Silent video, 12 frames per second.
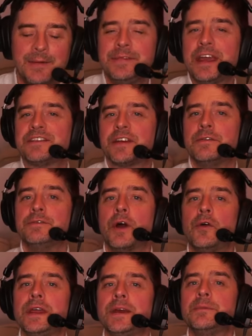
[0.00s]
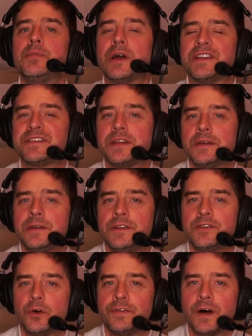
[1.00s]
Yes, very impressed
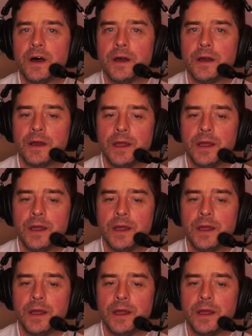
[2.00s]
so far.